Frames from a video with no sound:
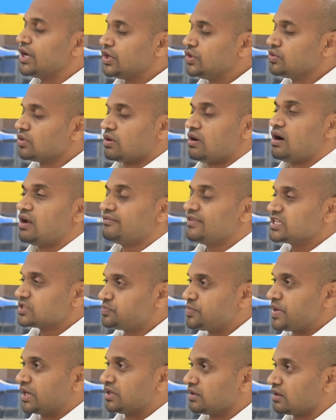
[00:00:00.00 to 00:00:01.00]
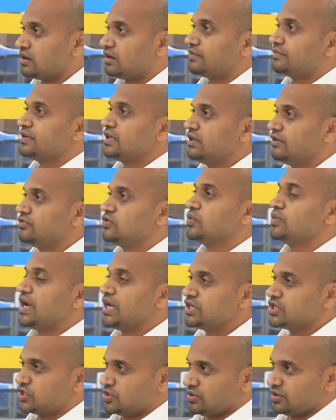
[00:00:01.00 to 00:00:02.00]
you're always better off if you
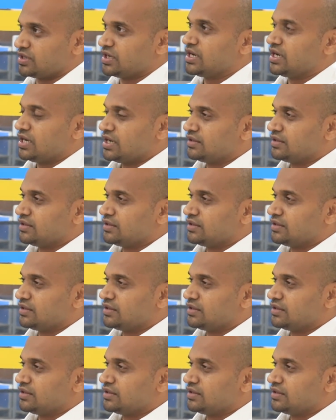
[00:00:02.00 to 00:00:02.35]
ensure